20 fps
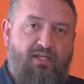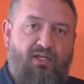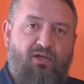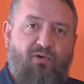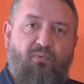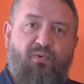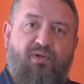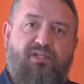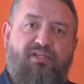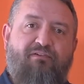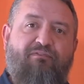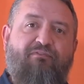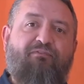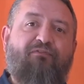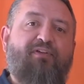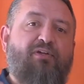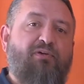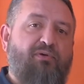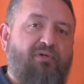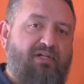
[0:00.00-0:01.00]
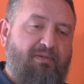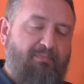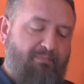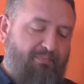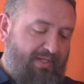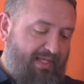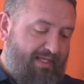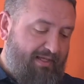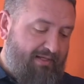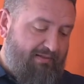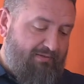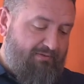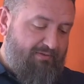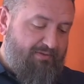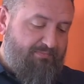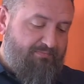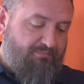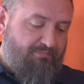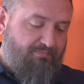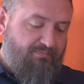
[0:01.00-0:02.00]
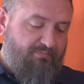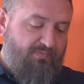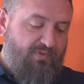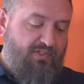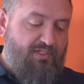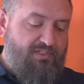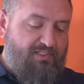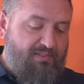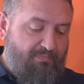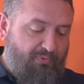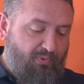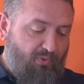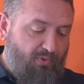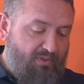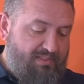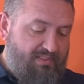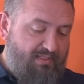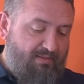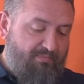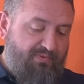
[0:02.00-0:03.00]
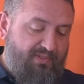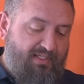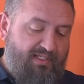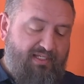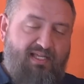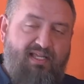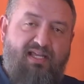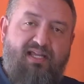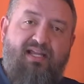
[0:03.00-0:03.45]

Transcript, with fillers: When you feel compelled, to support something.